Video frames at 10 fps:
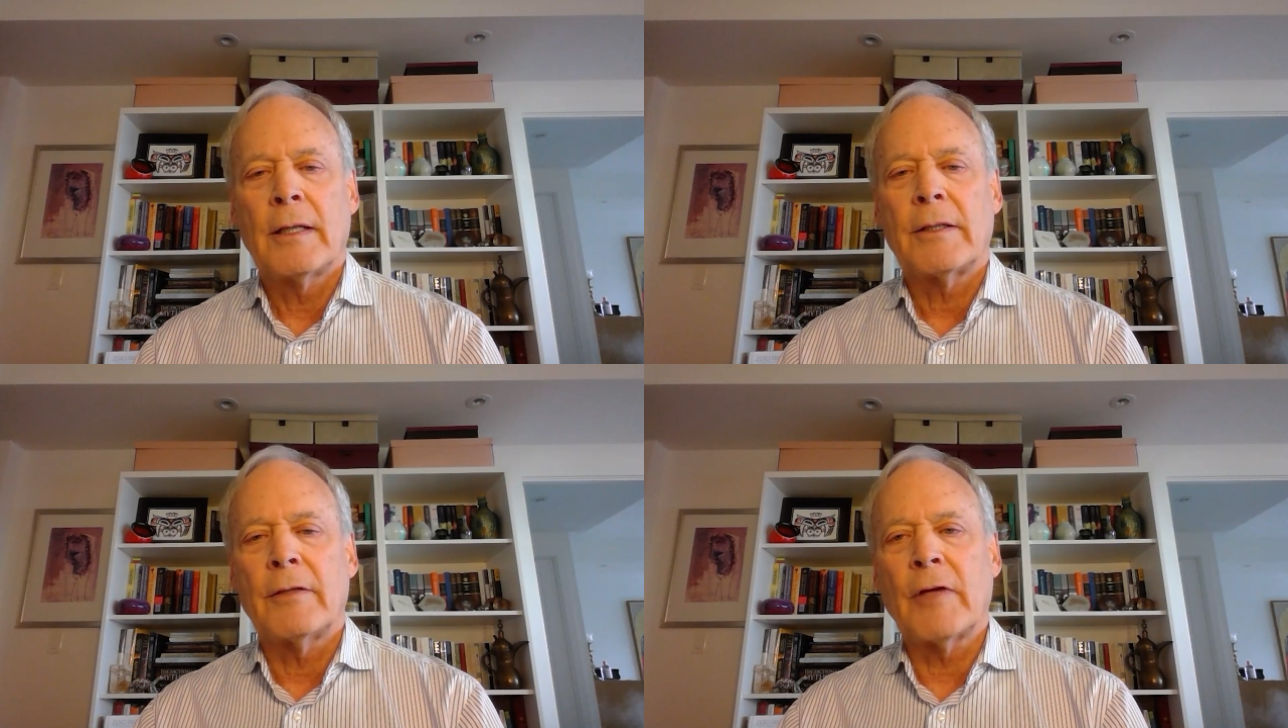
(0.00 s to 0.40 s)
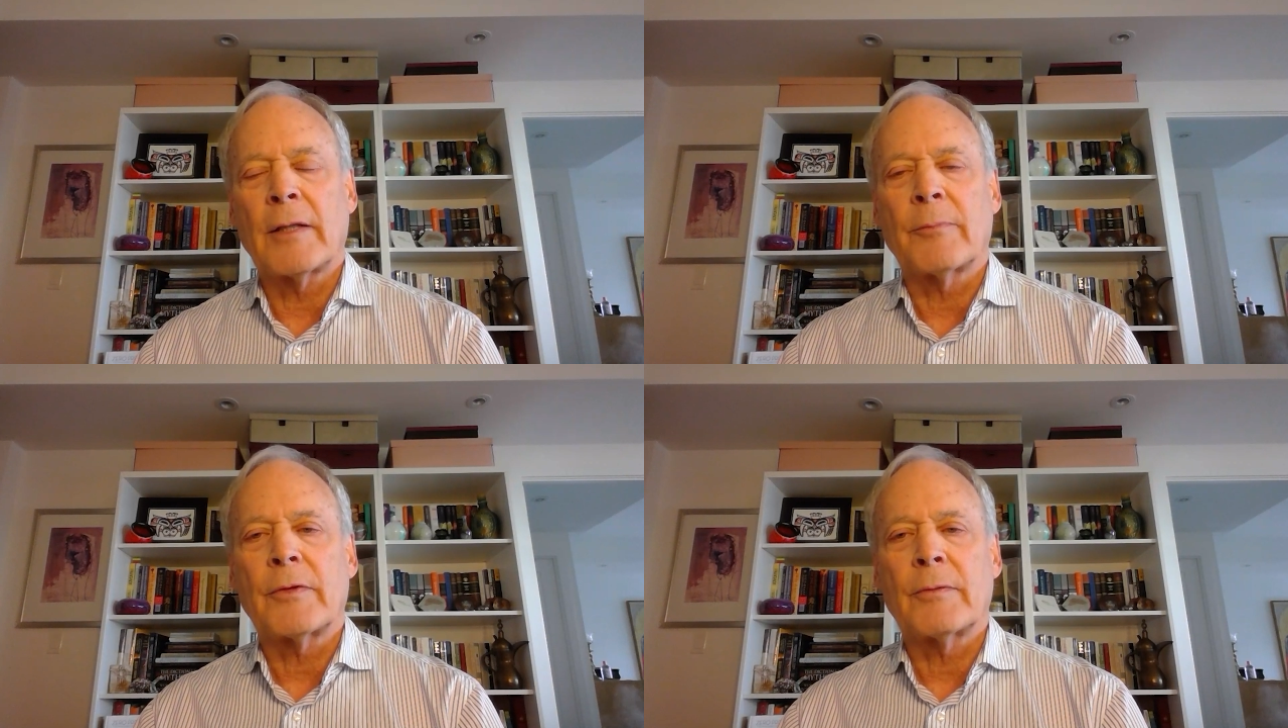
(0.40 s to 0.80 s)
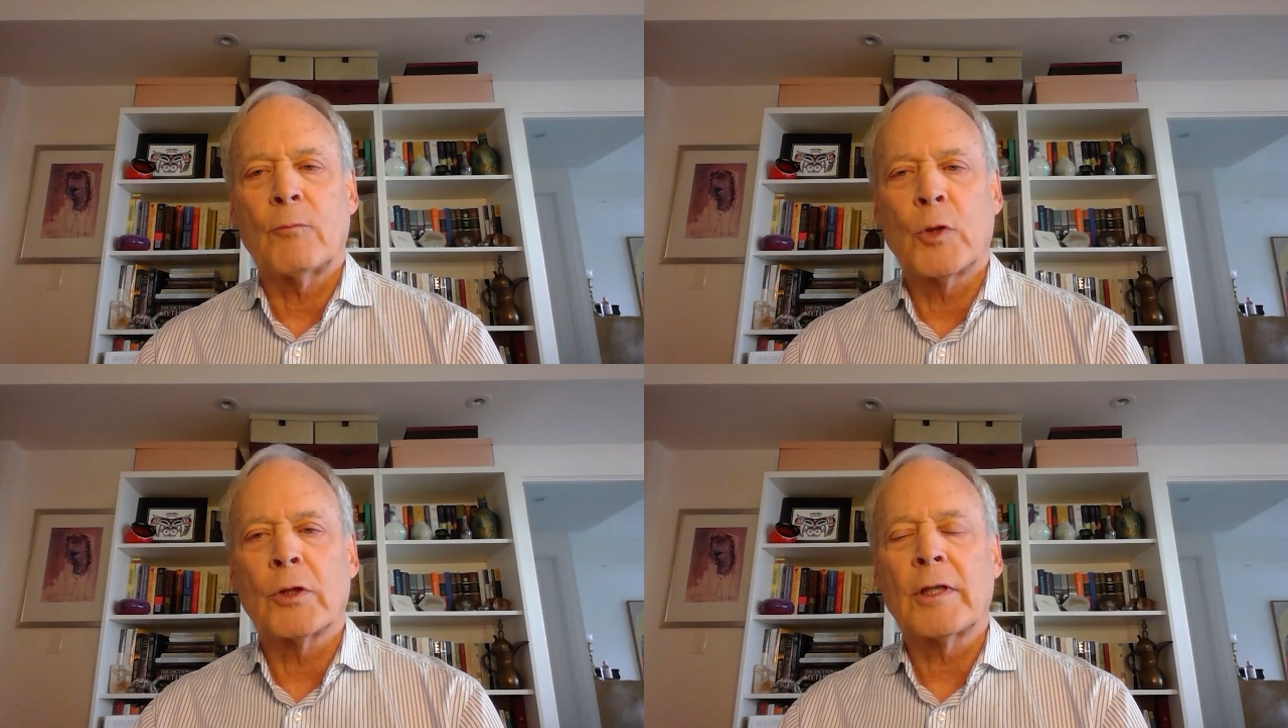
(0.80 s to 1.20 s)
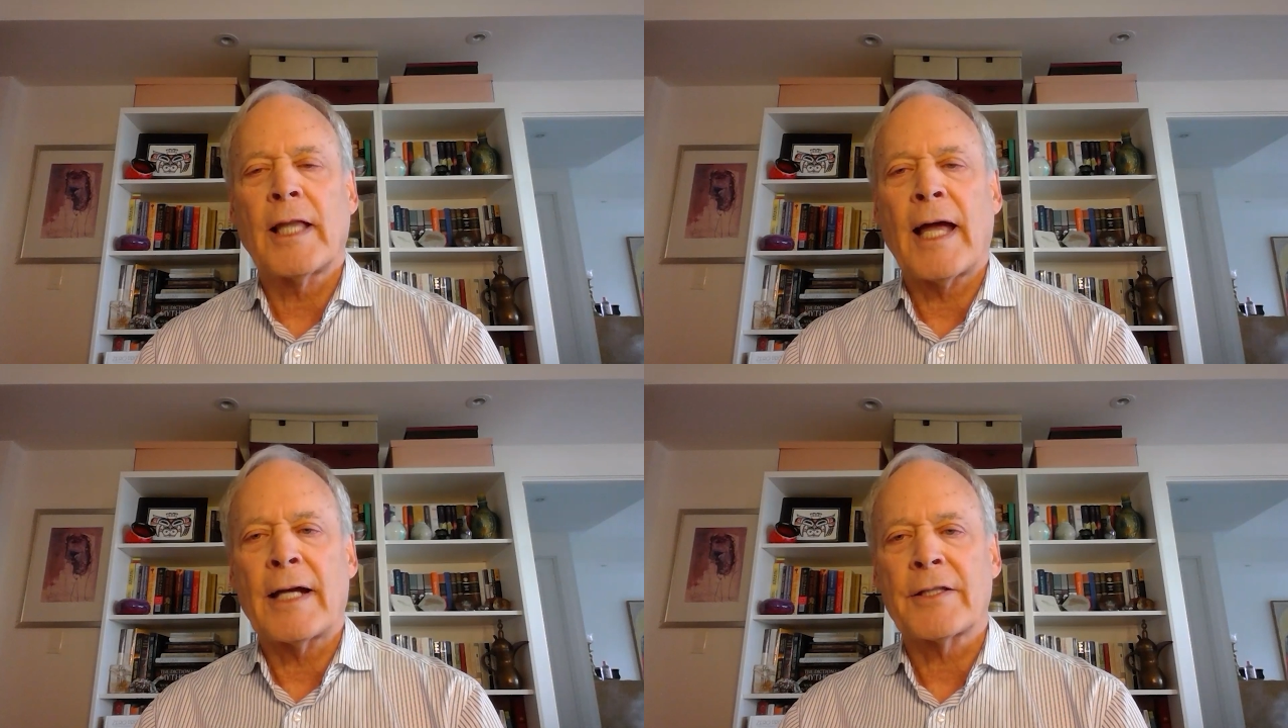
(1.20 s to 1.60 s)
developed
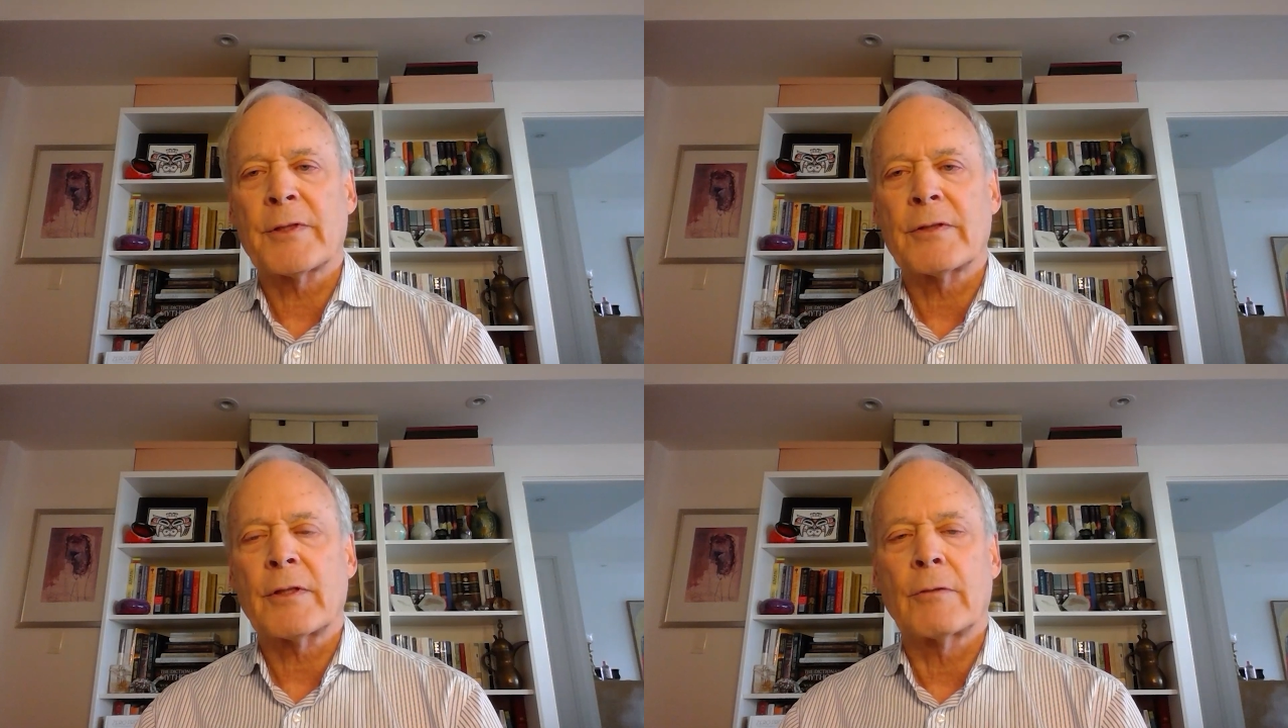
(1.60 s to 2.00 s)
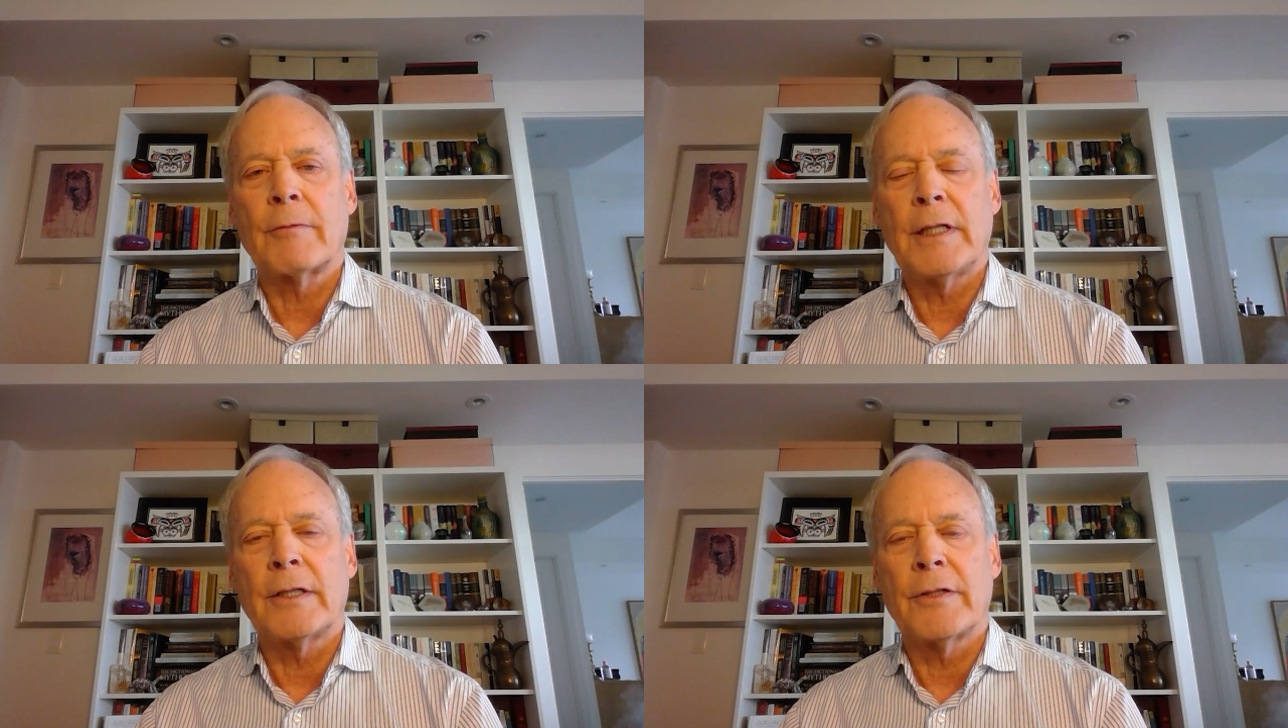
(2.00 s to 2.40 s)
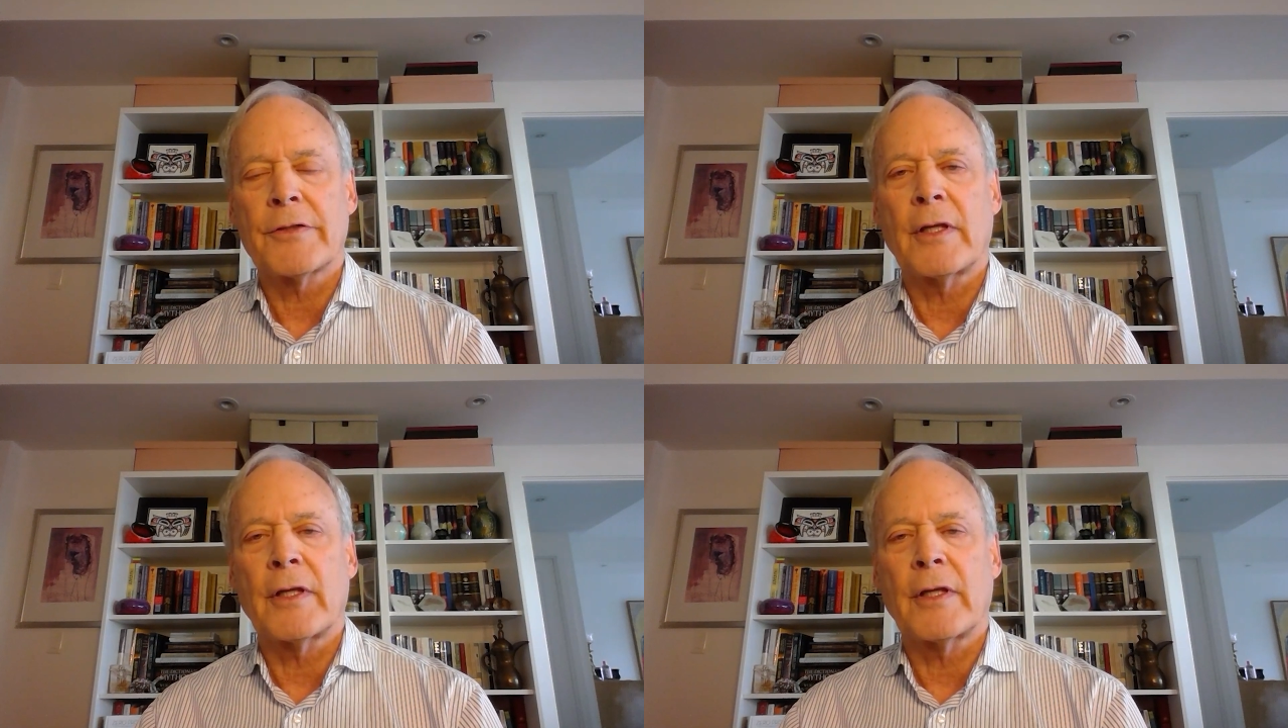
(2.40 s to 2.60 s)
world-class careers,